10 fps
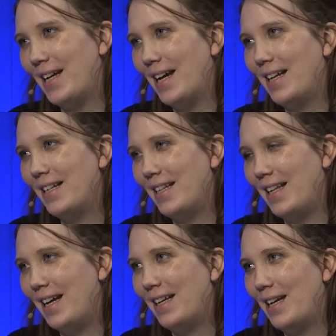They got into
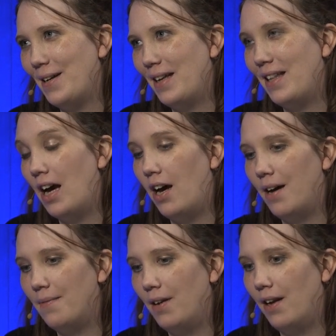that, yeah.
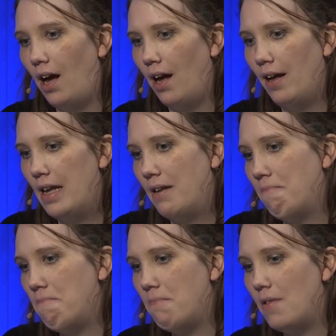
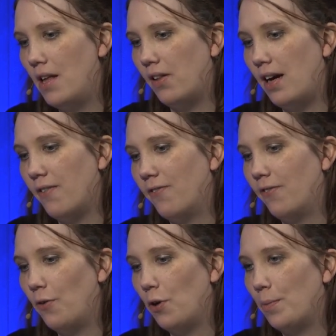And a lot
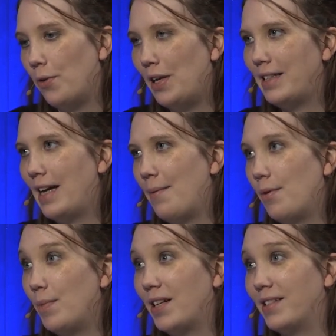of horrible things
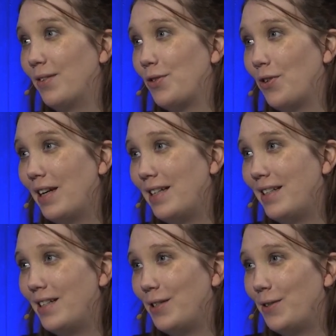happened because they were
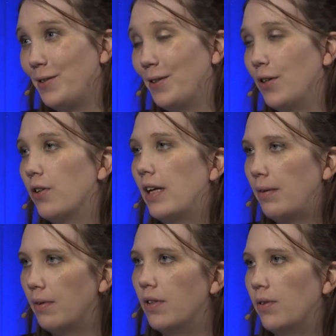trying to, or
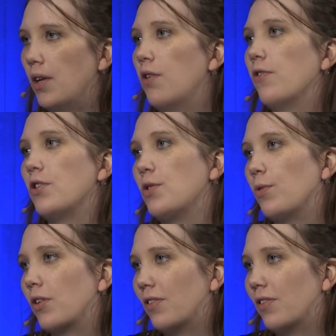like universes were